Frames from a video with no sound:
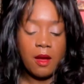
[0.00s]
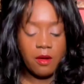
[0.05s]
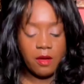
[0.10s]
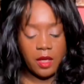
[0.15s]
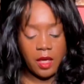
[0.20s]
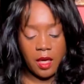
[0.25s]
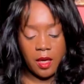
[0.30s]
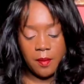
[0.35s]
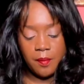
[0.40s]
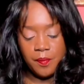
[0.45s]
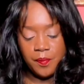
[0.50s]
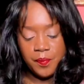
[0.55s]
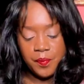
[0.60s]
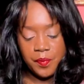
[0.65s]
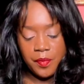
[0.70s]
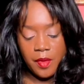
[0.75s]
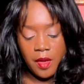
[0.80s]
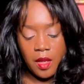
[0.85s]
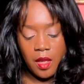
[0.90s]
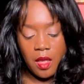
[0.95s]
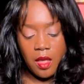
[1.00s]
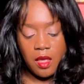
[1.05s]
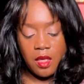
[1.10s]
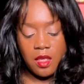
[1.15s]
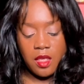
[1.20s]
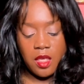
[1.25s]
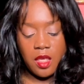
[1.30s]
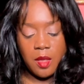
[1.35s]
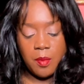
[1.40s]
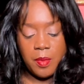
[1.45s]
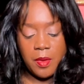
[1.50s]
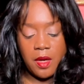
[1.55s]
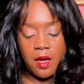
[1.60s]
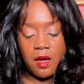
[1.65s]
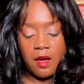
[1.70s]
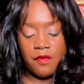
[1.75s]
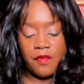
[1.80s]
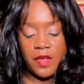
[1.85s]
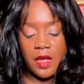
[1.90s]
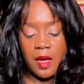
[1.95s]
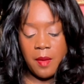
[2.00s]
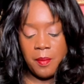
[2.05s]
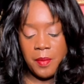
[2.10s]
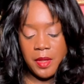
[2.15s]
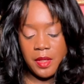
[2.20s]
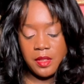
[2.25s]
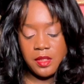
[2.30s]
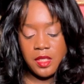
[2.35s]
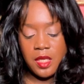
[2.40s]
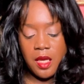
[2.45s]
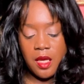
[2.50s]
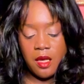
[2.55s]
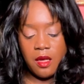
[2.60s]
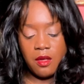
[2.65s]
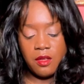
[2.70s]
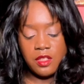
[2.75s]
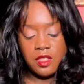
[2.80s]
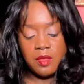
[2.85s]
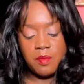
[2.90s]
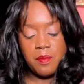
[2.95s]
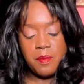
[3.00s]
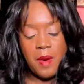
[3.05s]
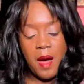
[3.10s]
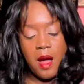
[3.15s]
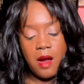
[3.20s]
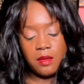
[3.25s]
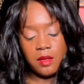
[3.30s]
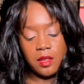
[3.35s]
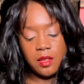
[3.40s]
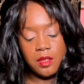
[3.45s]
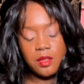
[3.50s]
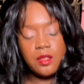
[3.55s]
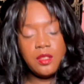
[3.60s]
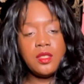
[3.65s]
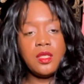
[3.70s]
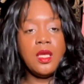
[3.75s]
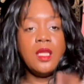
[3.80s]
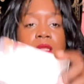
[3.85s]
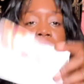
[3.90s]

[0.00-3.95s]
okay? Keeper of epic tales, ballads,